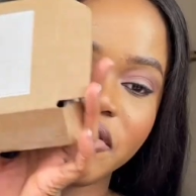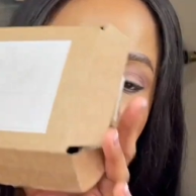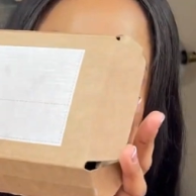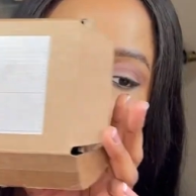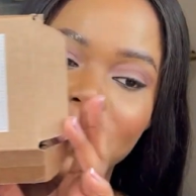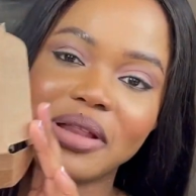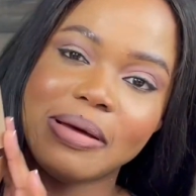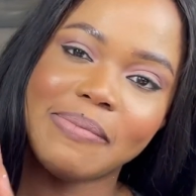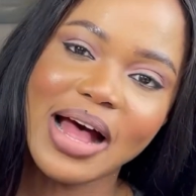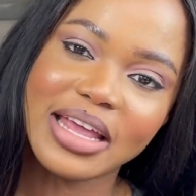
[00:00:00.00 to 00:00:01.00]
already opened the
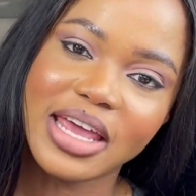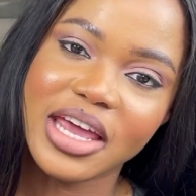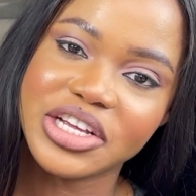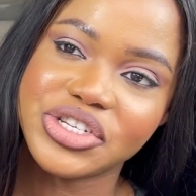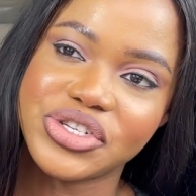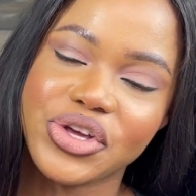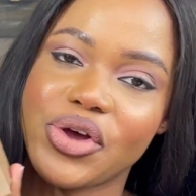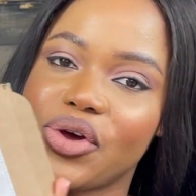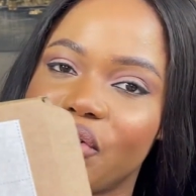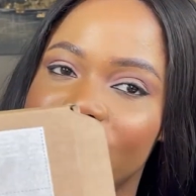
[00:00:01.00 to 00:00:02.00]
package,
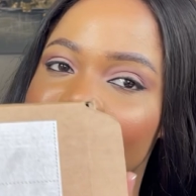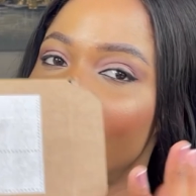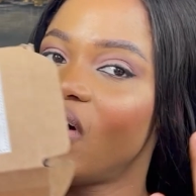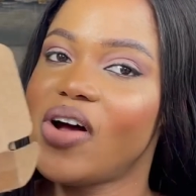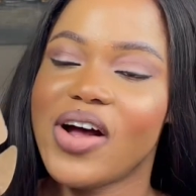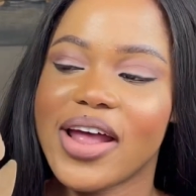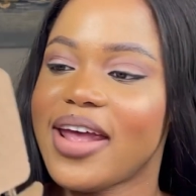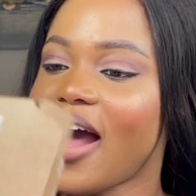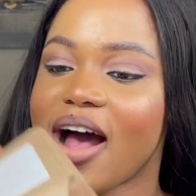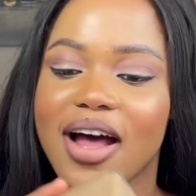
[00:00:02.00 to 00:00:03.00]
so
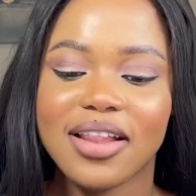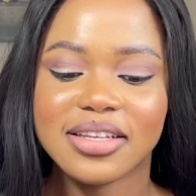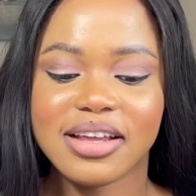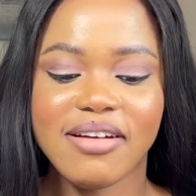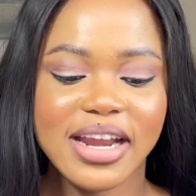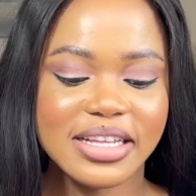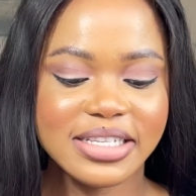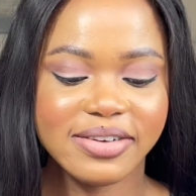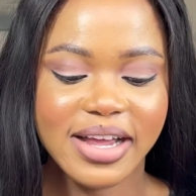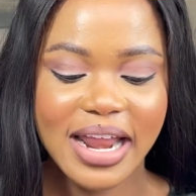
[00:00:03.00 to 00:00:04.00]
yeah, let's get right
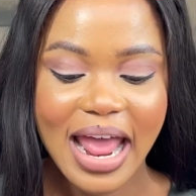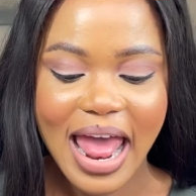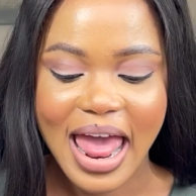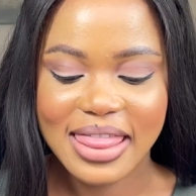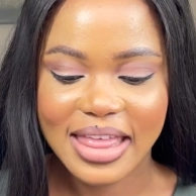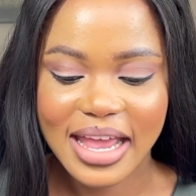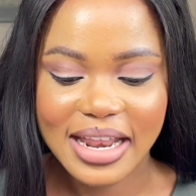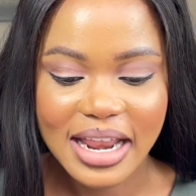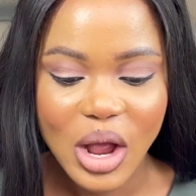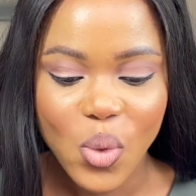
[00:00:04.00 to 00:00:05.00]
into it. And then
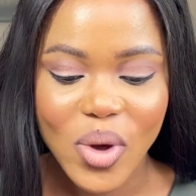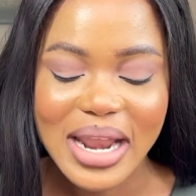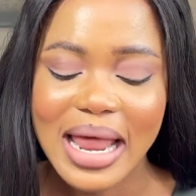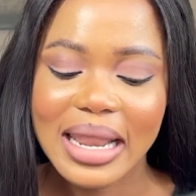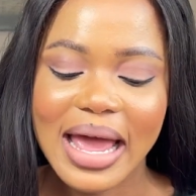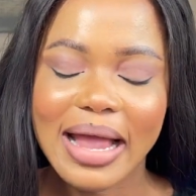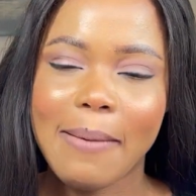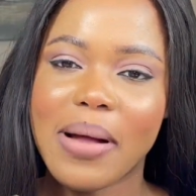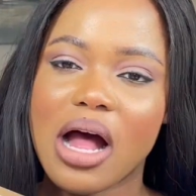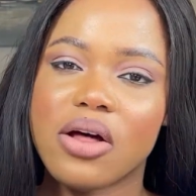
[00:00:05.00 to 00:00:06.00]
what I like
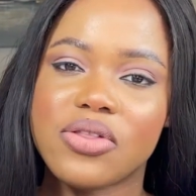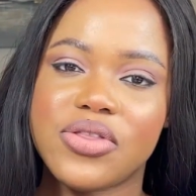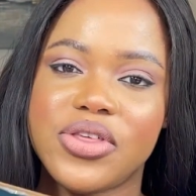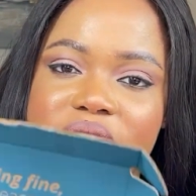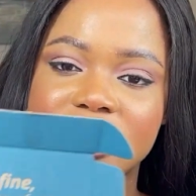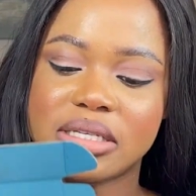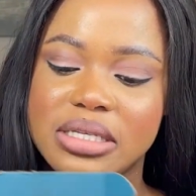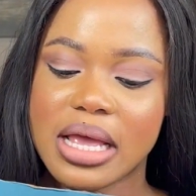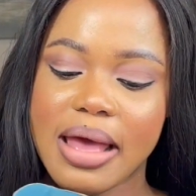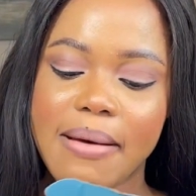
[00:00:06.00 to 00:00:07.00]
about this
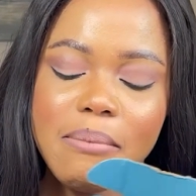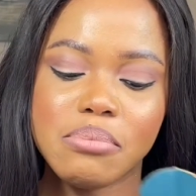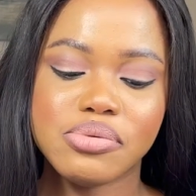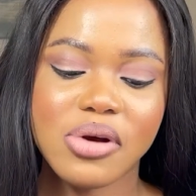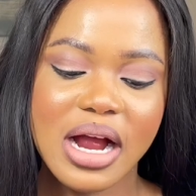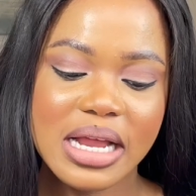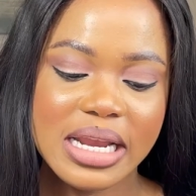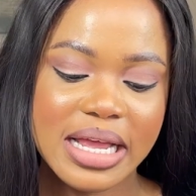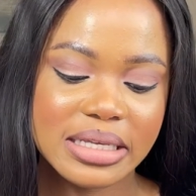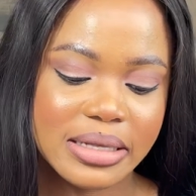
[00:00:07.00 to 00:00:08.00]
brand
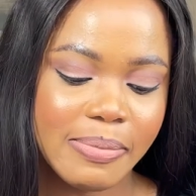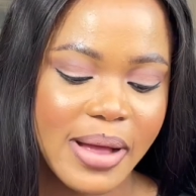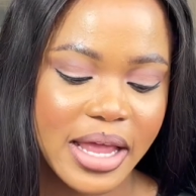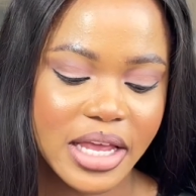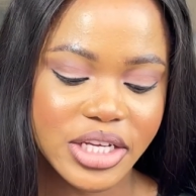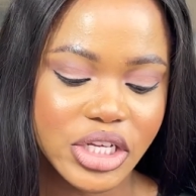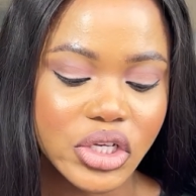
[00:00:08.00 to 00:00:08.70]
is the packaging.